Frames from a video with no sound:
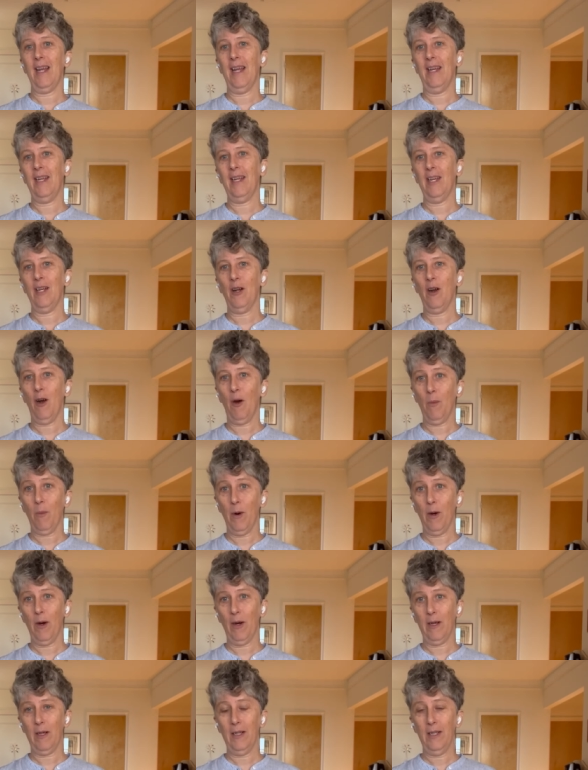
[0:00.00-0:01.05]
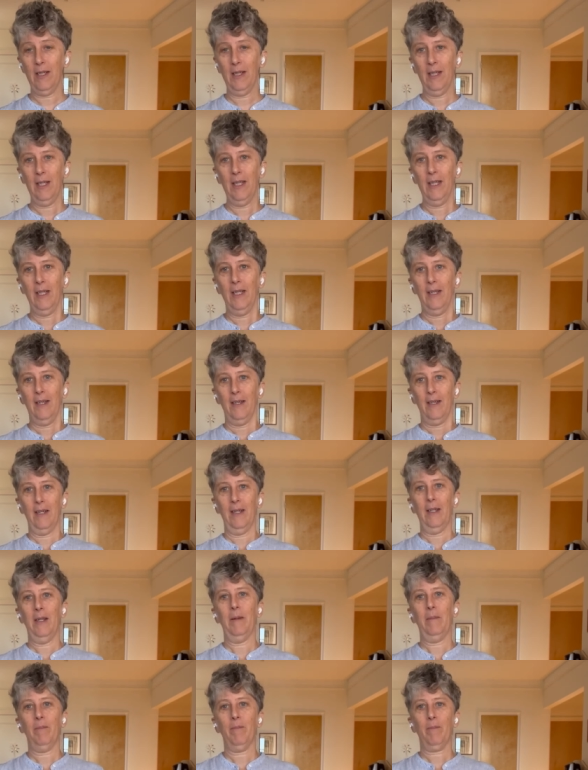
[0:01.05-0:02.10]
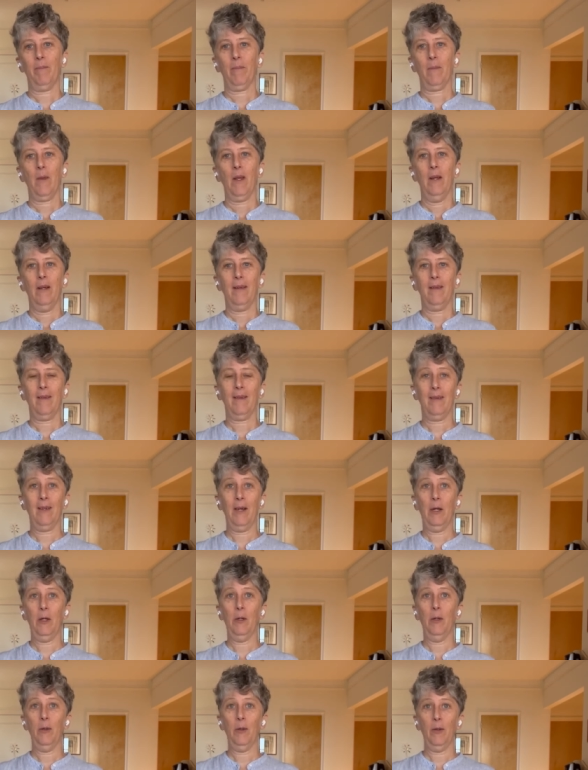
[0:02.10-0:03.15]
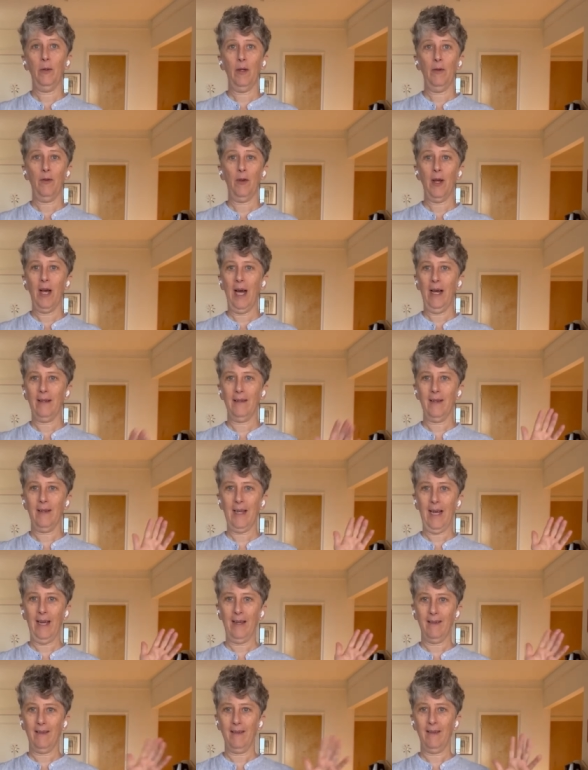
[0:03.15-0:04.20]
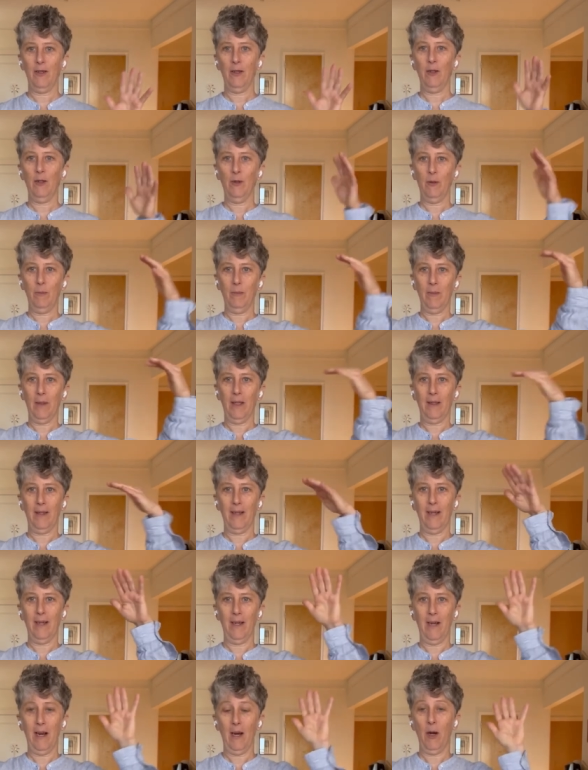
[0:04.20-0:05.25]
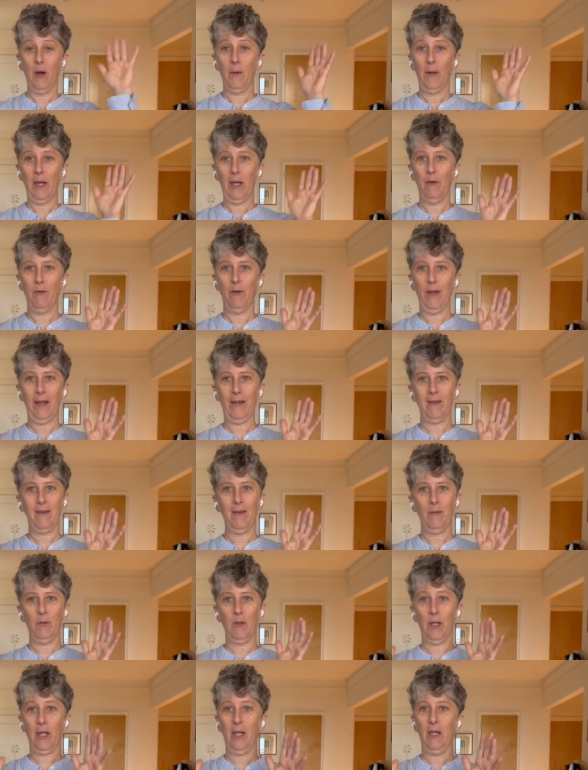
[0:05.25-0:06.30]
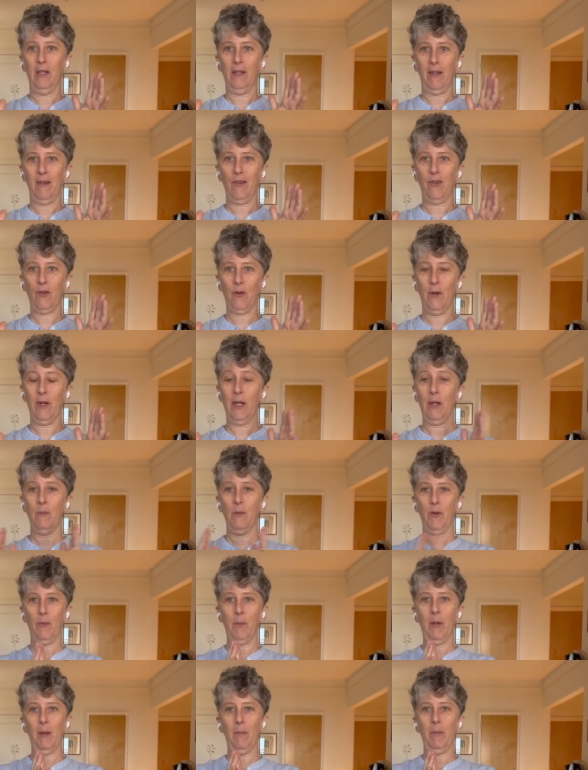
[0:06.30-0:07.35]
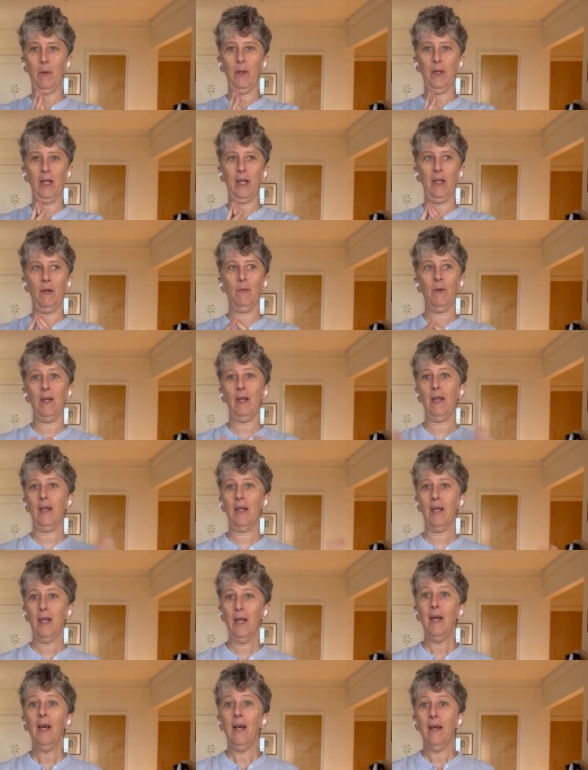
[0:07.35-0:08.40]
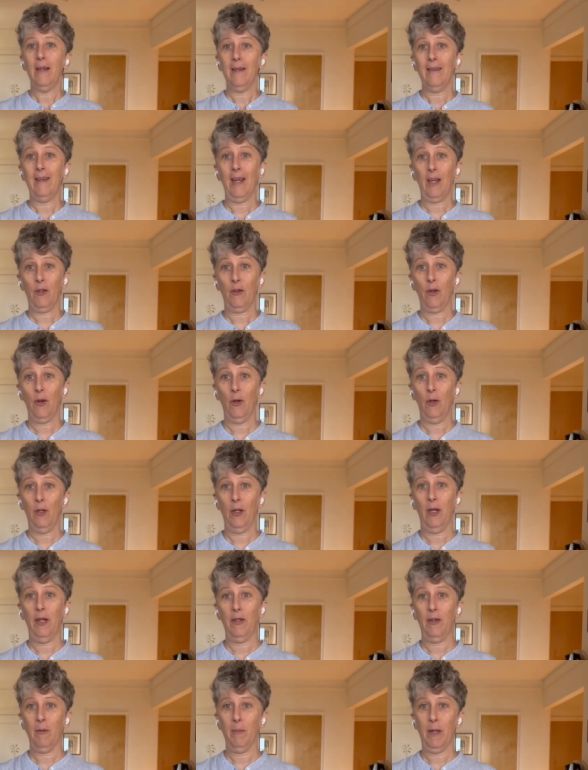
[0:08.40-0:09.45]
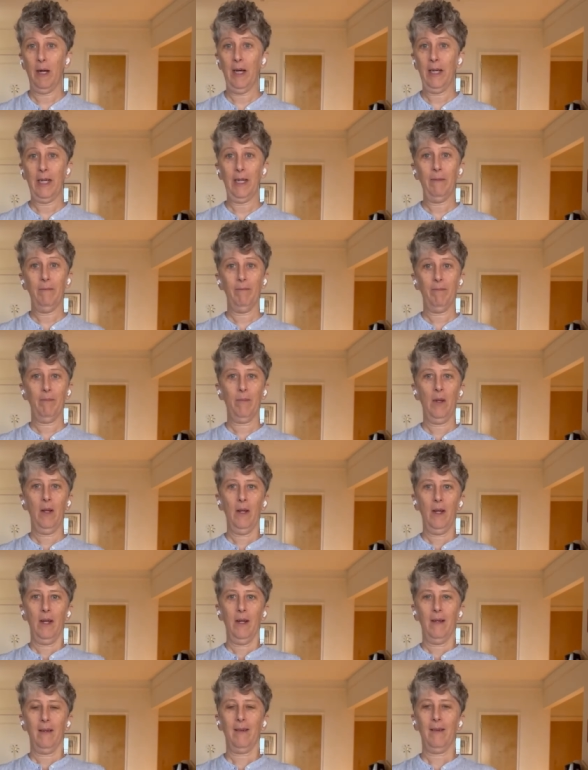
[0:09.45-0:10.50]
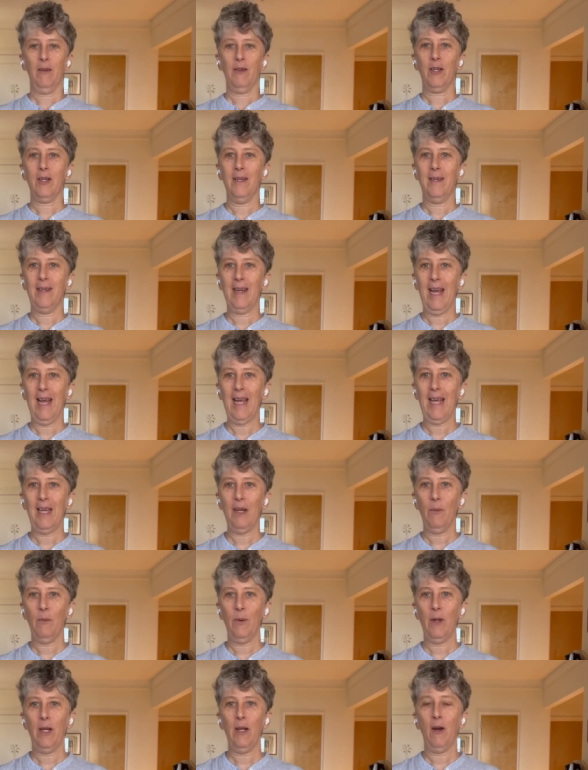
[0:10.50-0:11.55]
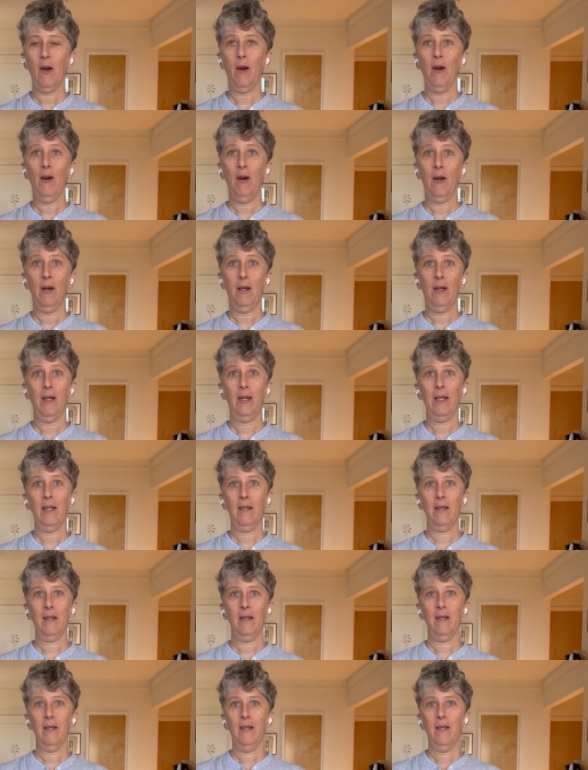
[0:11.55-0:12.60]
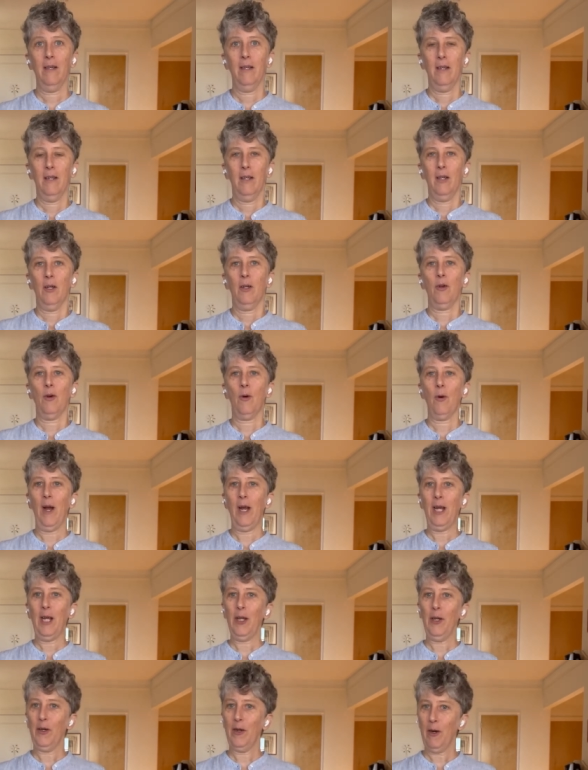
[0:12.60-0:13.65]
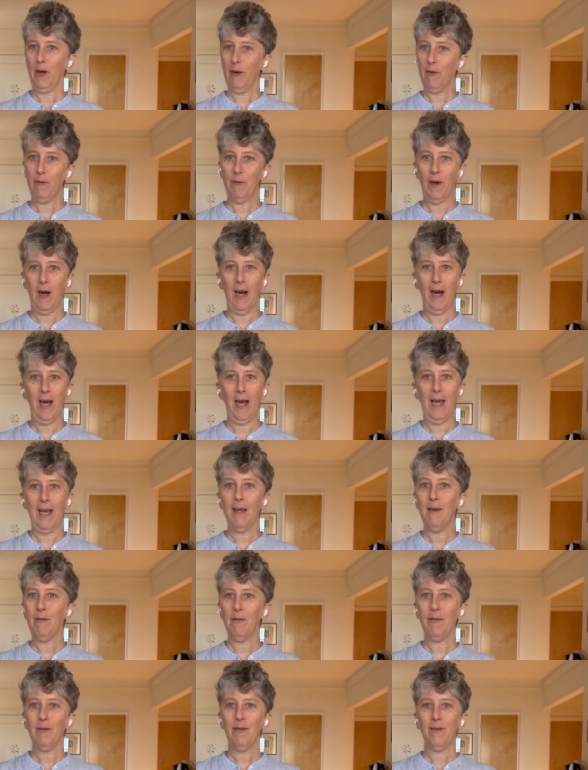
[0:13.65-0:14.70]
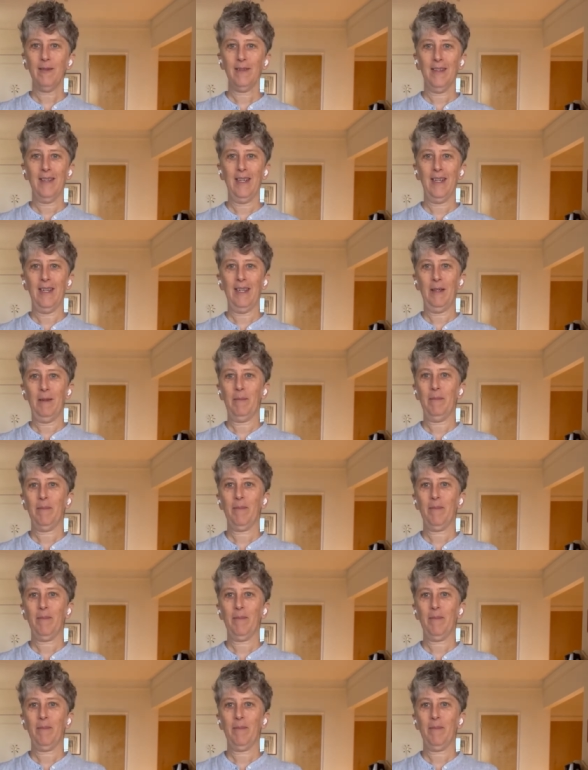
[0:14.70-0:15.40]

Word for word: and in our work. Um, So if you add to that Zoom and the narrowing effects of working on a screen with people, it can really take toll on your body. So today we are on cranial nerve five, um,